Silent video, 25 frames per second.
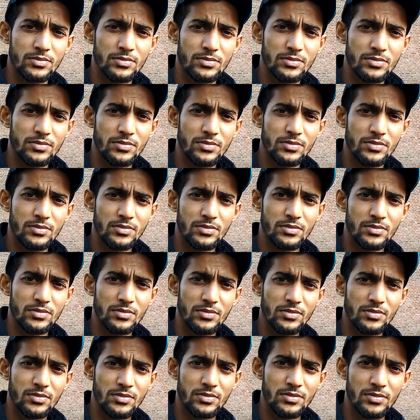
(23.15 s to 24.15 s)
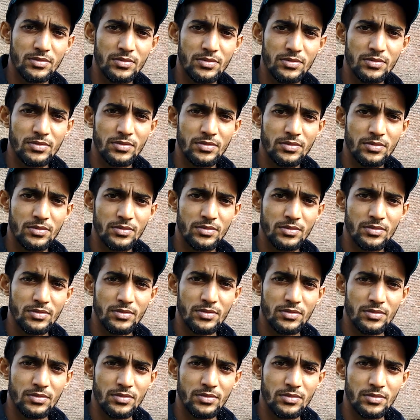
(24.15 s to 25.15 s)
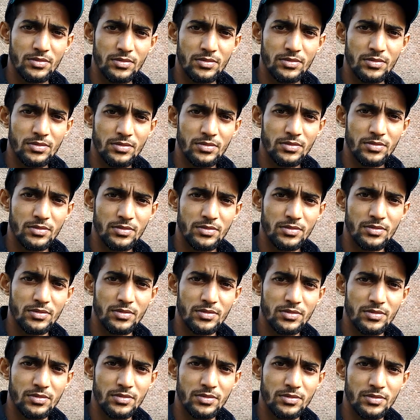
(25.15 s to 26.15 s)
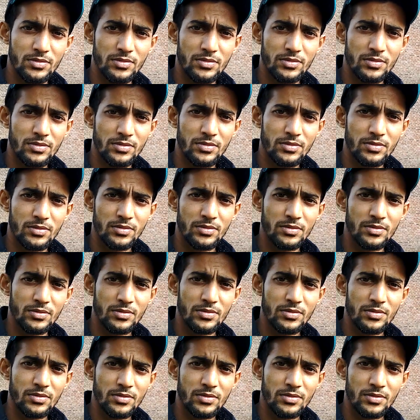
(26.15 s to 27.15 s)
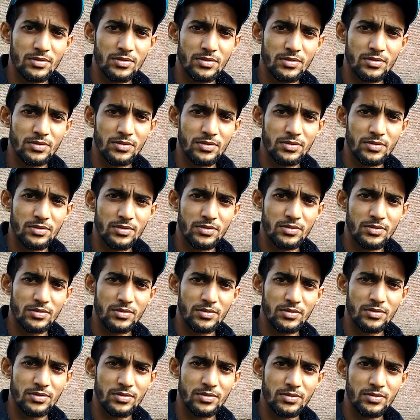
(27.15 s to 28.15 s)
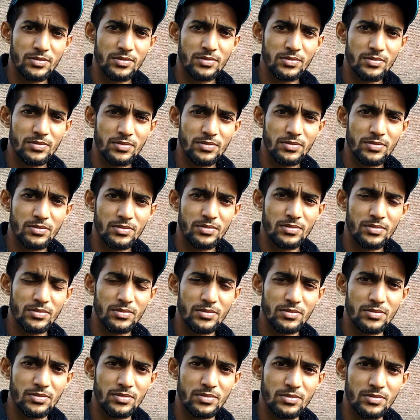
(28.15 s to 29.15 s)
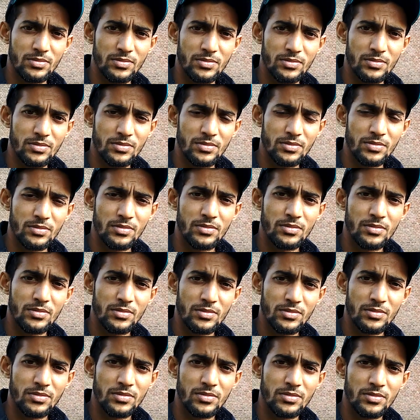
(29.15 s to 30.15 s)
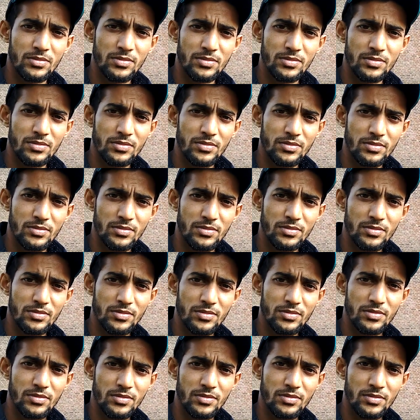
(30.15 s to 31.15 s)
(not speaking)